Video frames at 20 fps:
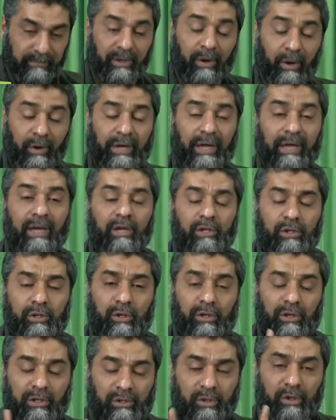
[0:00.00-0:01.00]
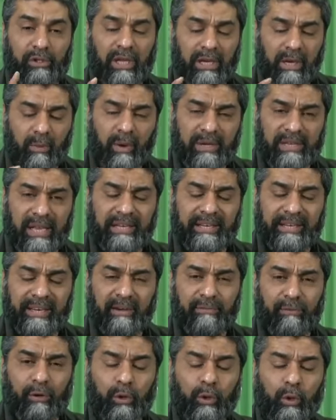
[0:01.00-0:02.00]
Okay. So, so, Salim, was that
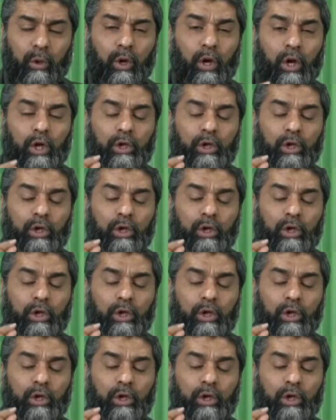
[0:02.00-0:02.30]
clear for you?